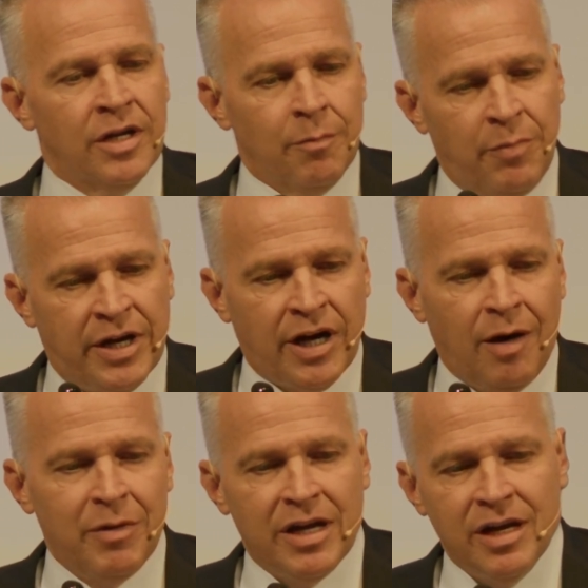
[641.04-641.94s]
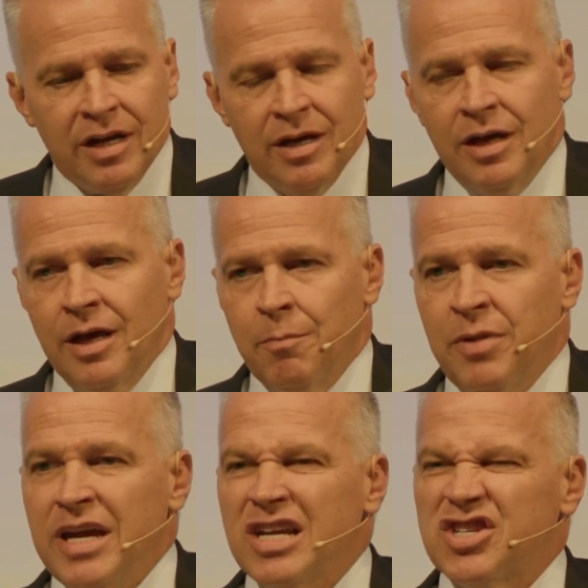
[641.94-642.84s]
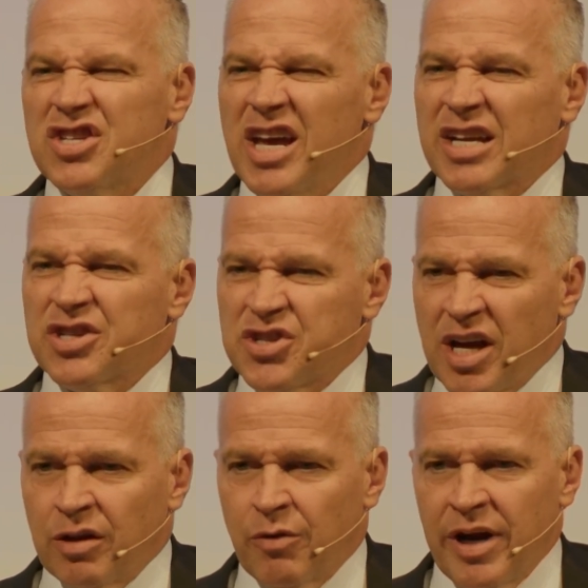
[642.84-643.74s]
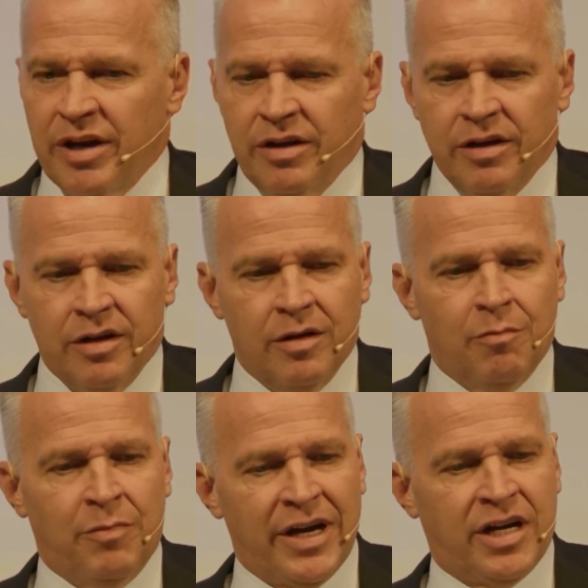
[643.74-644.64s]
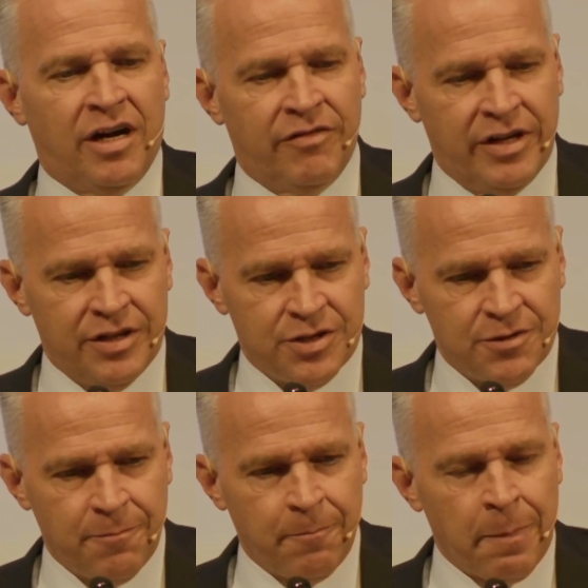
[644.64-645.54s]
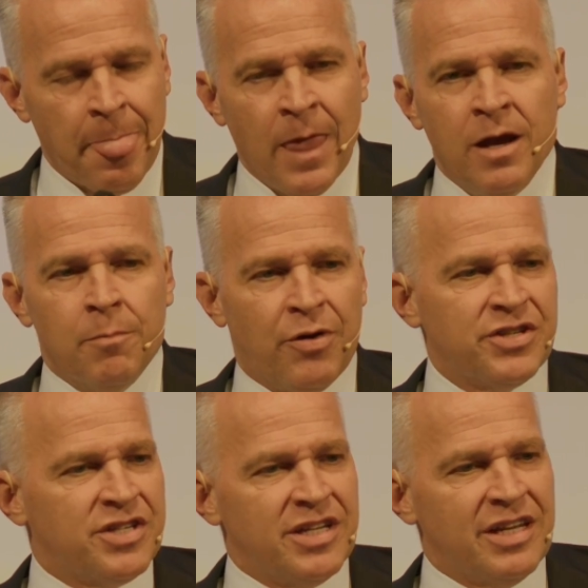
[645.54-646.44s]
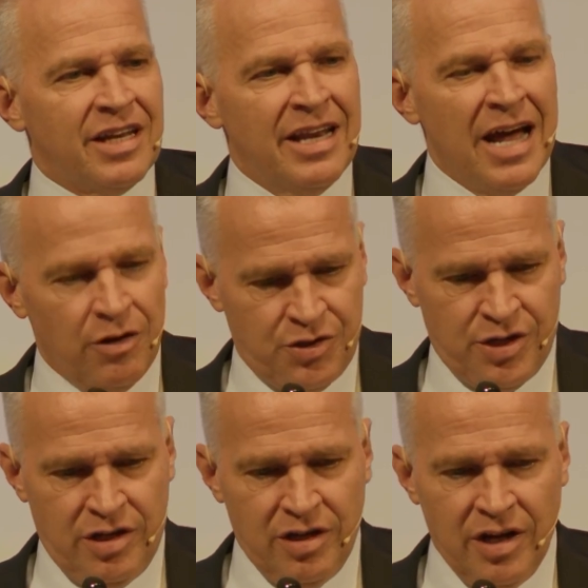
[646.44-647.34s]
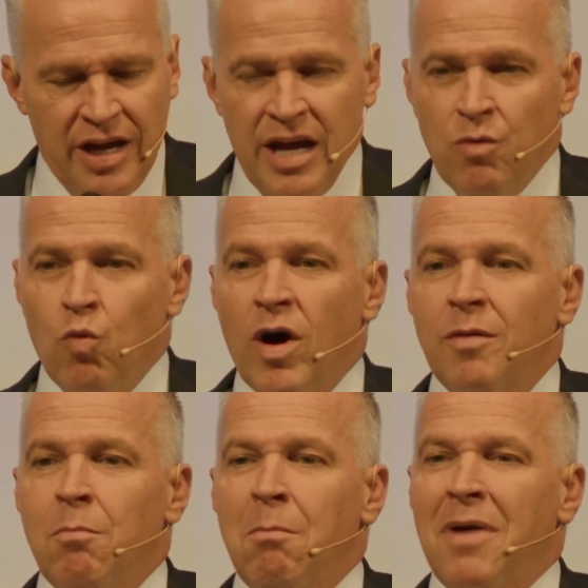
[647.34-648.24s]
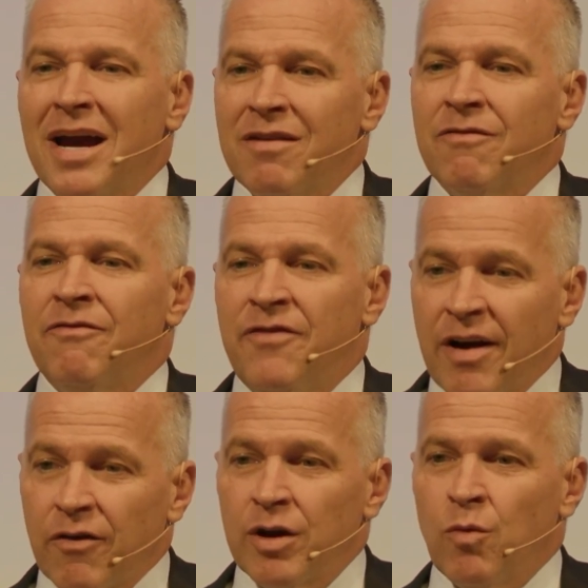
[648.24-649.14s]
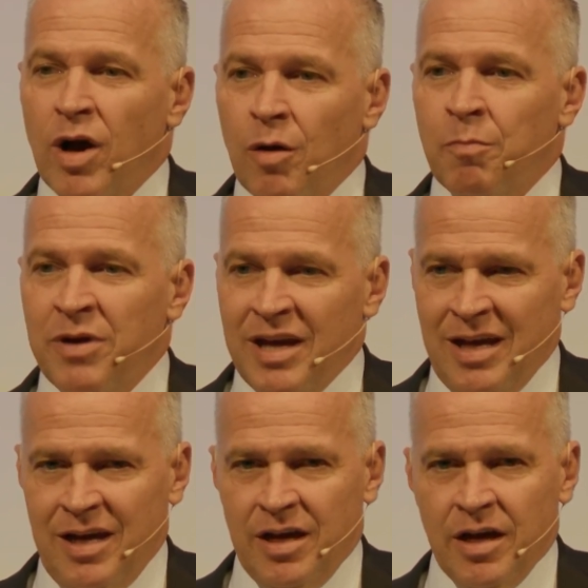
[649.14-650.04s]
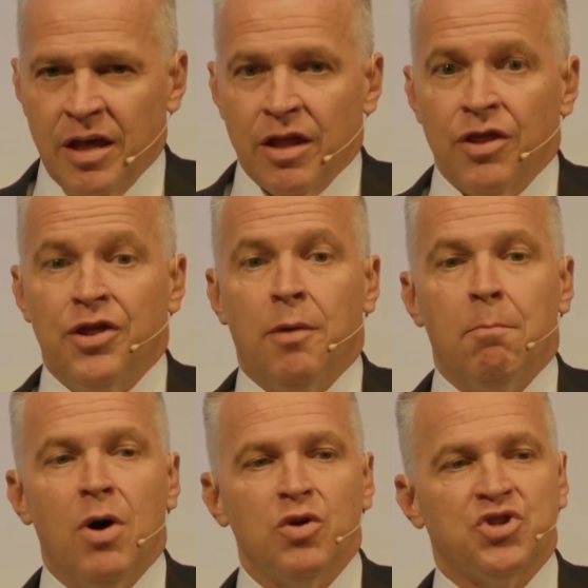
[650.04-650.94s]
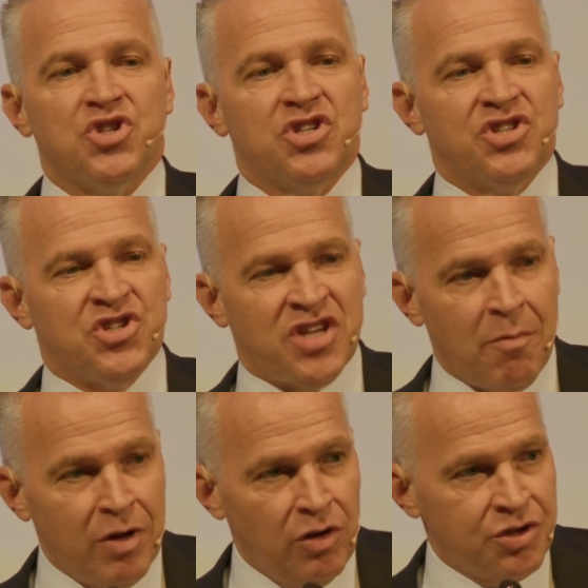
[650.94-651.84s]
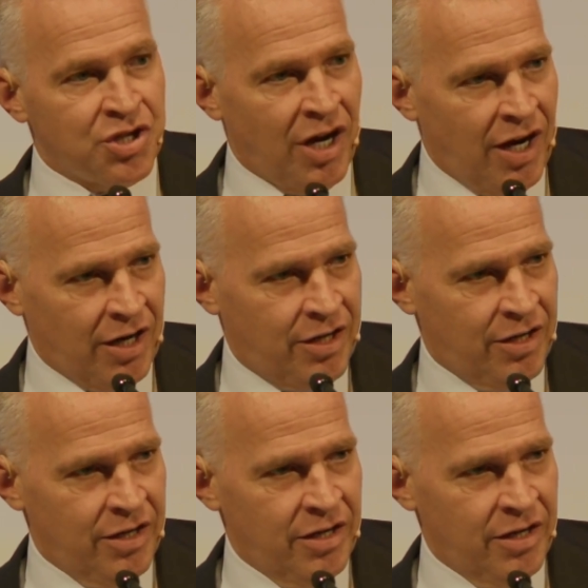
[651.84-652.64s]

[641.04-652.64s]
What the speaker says: being accelerated by covenants. President Nelson, in what might very well be the most seminal talk